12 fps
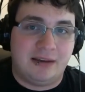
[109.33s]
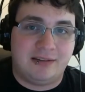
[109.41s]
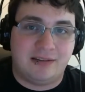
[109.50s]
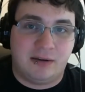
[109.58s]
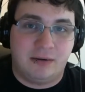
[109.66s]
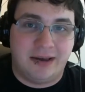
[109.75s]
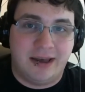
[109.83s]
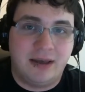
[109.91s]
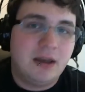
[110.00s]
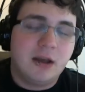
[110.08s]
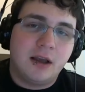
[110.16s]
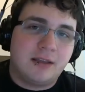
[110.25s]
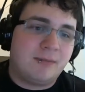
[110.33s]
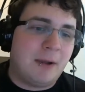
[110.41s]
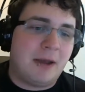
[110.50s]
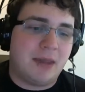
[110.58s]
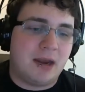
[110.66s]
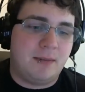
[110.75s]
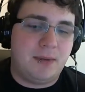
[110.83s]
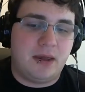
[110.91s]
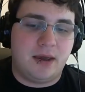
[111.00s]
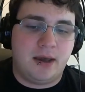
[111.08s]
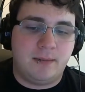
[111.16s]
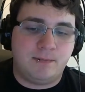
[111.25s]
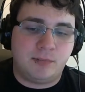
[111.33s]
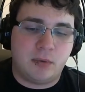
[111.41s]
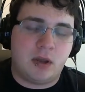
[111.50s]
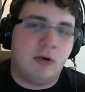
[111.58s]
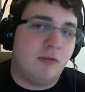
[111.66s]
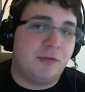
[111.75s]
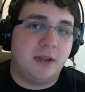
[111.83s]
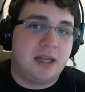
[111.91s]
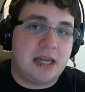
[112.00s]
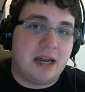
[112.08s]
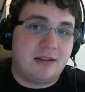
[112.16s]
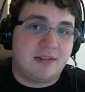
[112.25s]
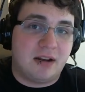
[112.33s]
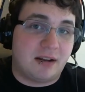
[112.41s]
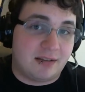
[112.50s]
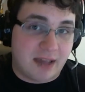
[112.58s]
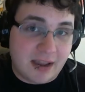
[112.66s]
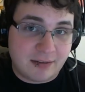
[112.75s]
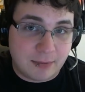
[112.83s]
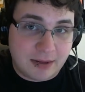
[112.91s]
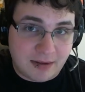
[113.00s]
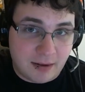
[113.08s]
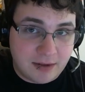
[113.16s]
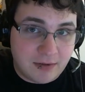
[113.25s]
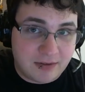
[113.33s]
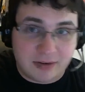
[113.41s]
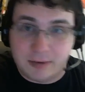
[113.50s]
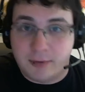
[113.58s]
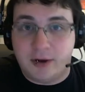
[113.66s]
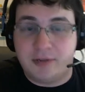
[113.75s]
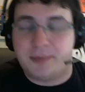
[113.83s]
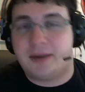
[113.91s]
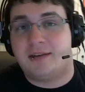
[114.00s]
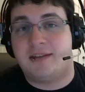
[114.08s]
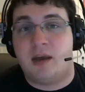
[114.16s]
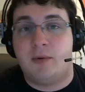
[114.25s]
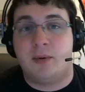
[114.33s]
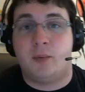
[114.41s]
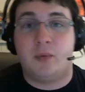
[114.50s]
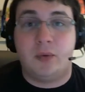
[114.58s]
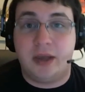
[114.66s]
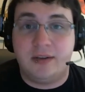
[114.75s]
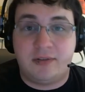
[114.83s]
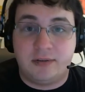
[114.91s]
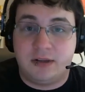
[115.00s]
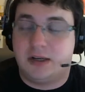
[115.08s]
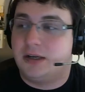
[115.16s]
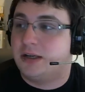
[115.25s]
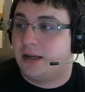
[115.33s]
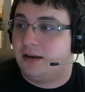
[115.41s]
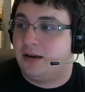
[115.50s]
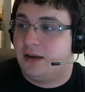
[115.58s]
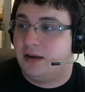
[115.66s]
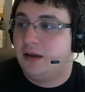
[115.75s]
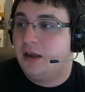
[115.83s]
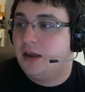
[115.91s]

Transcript: So it's probably going to be, hopefully not as long as last week's In the Zone was, because that went way too long, and